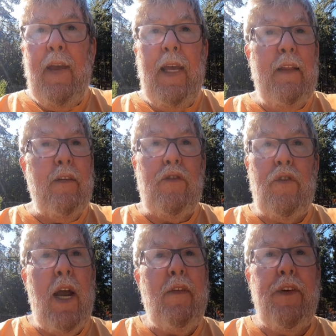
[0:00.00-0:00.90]
in this
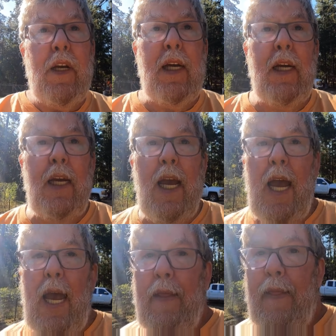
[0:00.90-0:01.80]
traffic
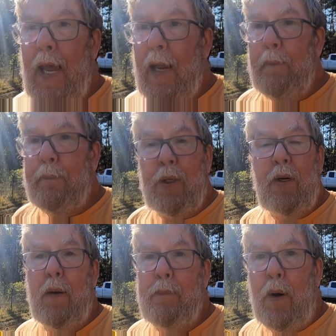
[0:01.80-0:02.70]
and then
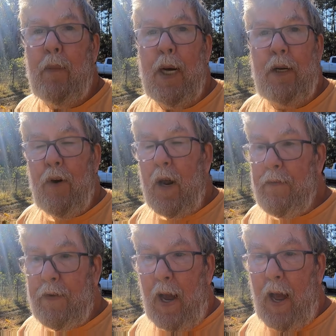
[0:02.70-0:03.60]
burn up all my
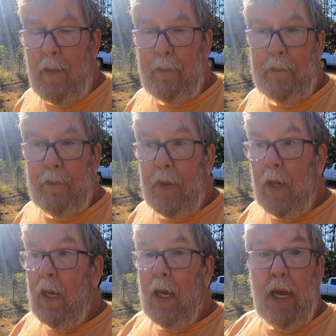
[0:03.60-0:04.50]
drive time.
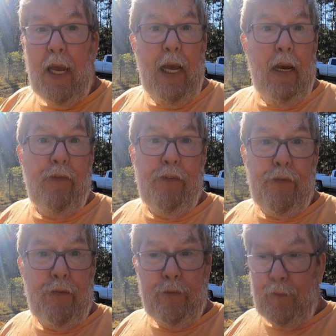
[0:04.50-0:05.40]

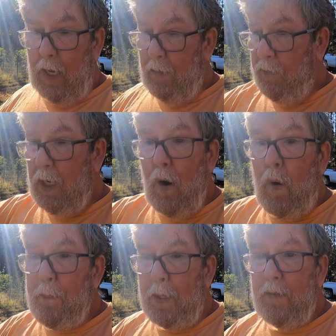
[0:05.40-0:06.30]
If it
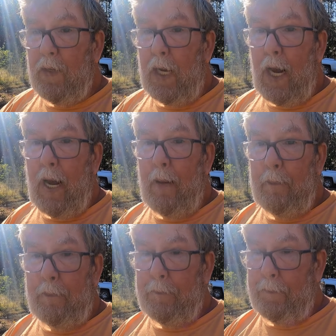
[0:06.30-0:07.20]
reopens and I
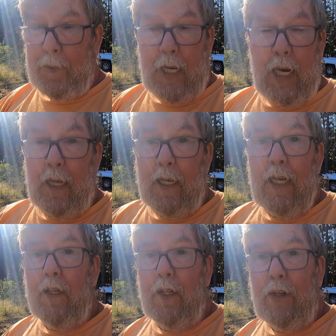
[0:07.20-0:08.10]
can't
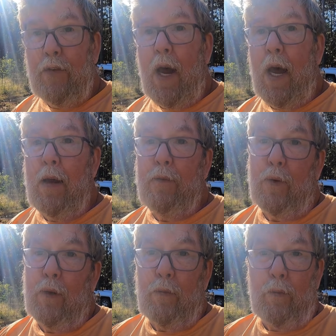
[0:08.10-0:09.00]
legally drive,
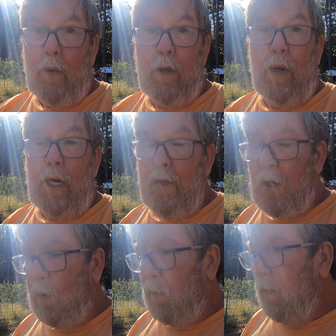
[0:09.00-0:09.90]
well, what do I do?